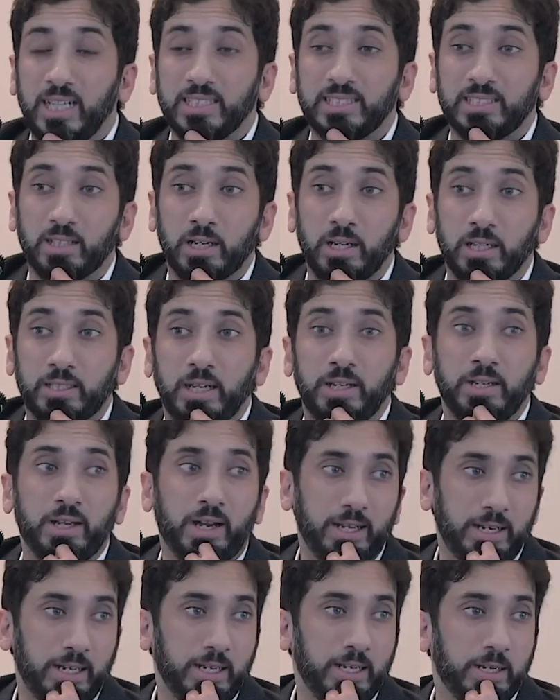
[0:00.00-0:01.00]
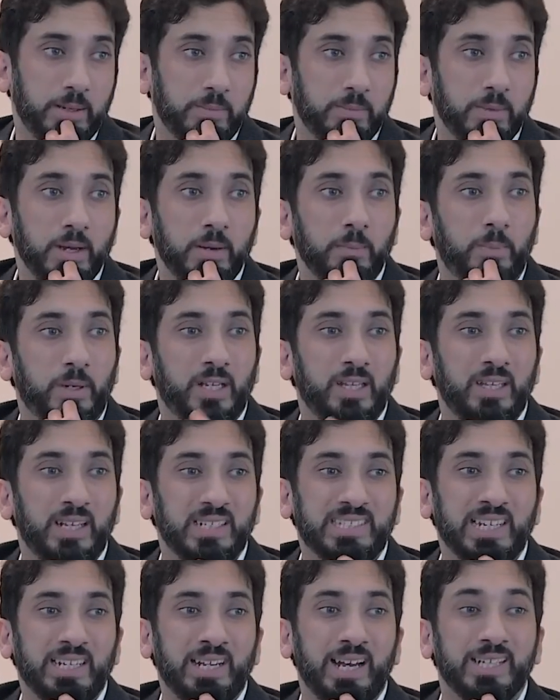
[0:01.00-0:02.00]
hasratan alayhim. But
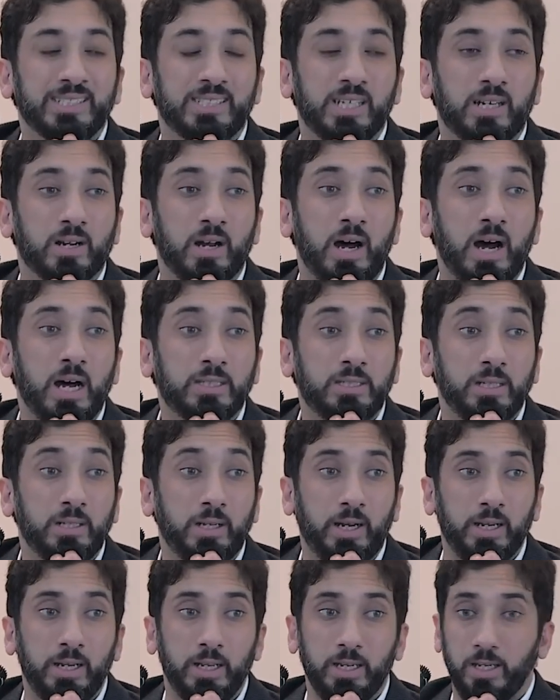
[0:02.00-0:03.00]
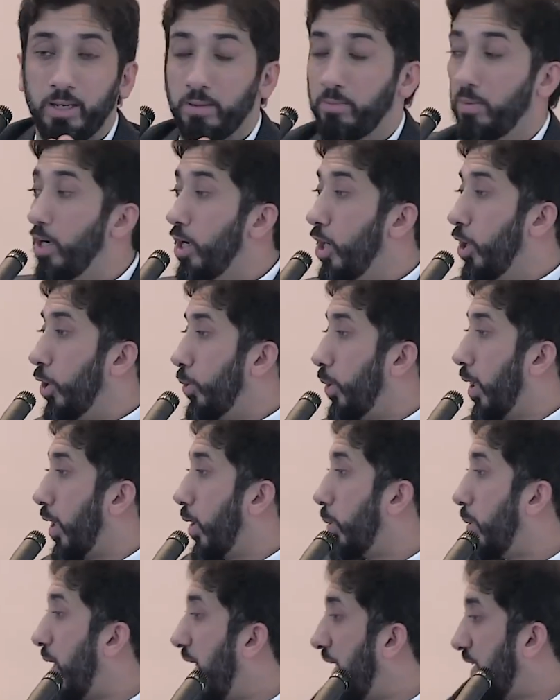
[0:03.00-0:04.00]
Allah said hasaratin alayhim.
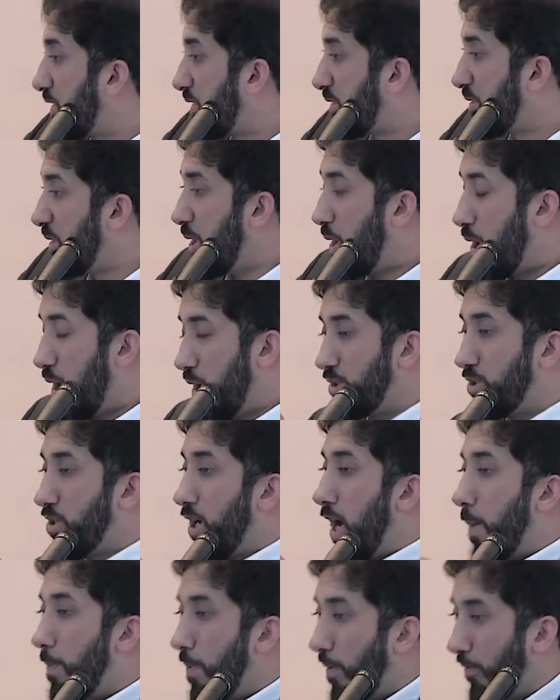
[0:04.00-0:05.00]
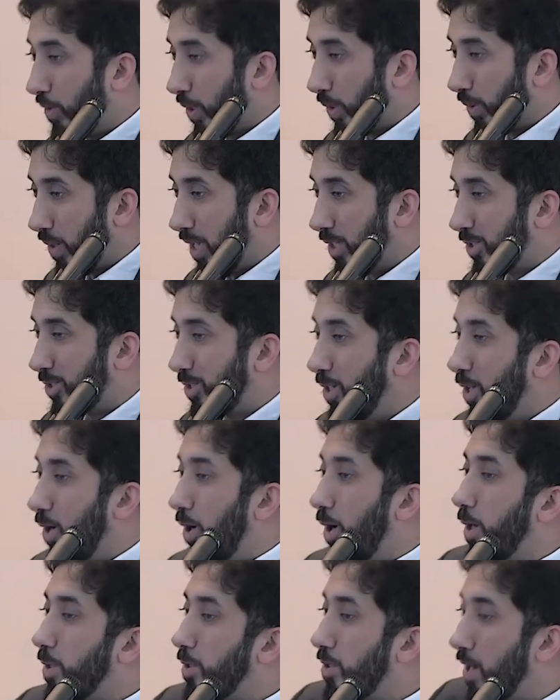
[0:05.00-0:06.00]
Regrets on top of regrets,
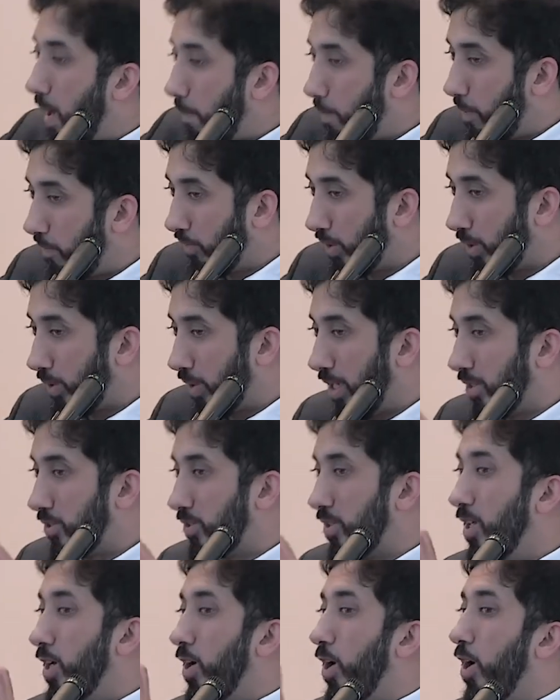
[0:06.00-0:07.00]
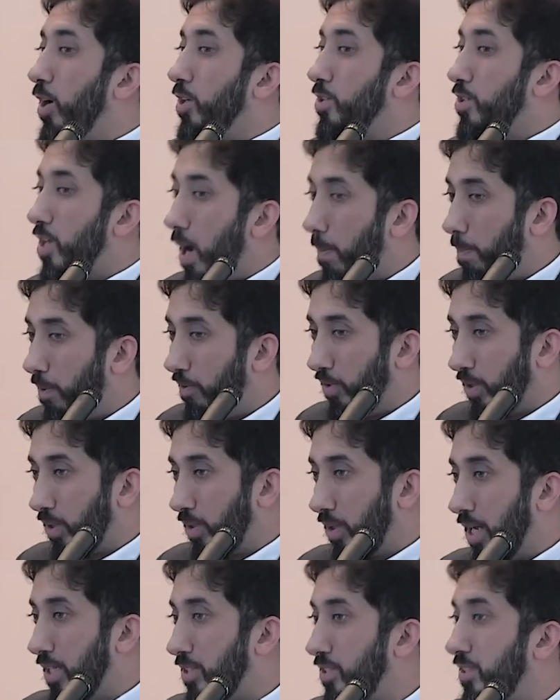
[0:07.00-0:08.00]
on top of regrets, on top of
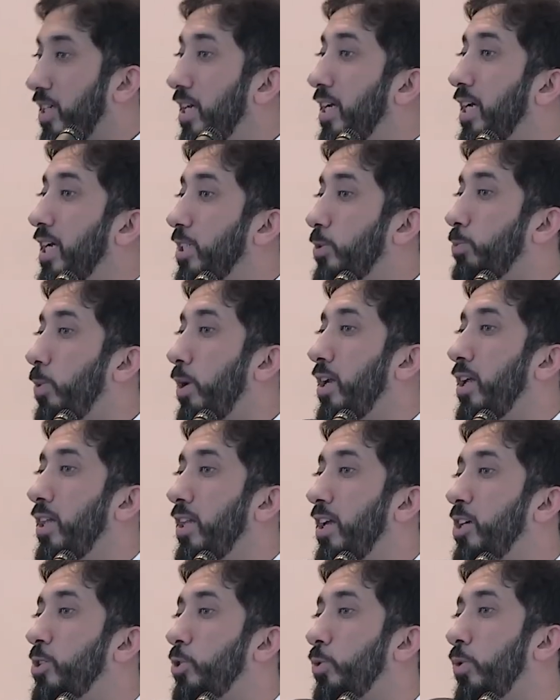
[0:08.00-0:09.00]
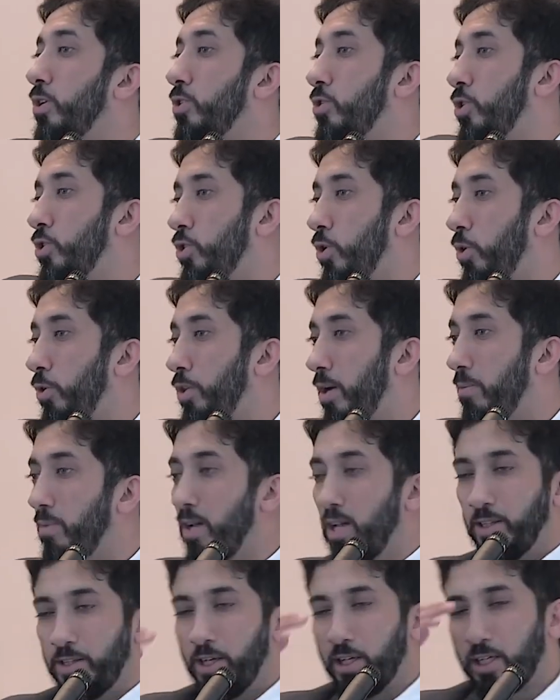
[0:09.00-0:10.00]
regrets is what Allah is going to show them.
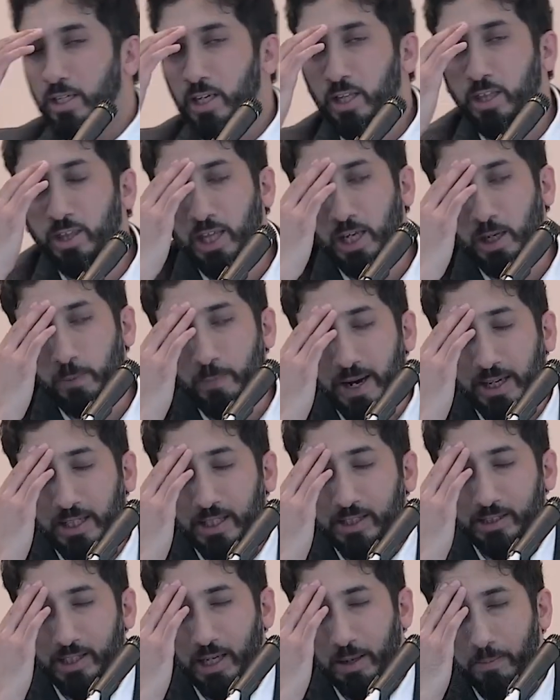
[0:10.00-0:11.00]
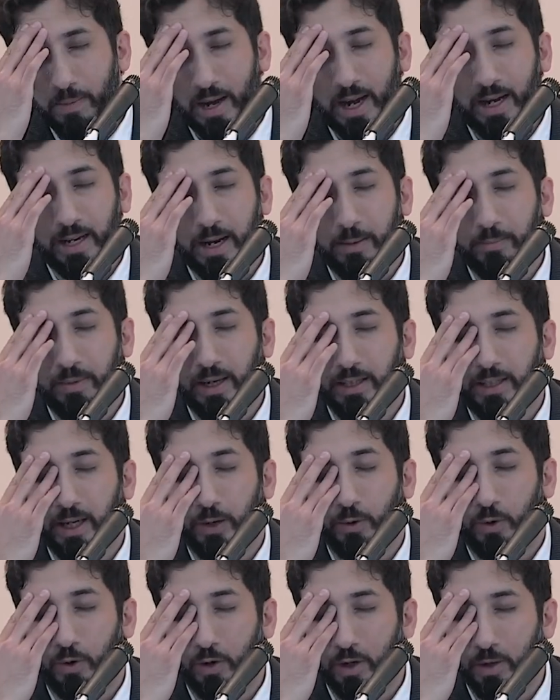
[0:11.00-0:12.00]
They're going to think back and say, man, I made
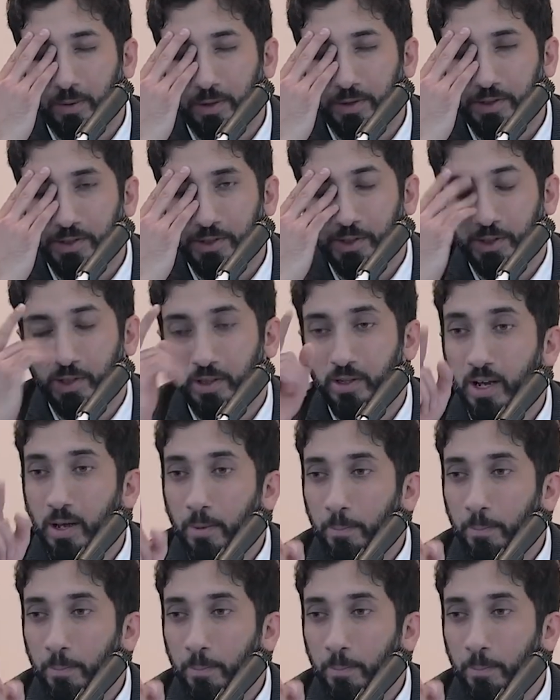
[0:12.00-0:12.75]
that horrible decision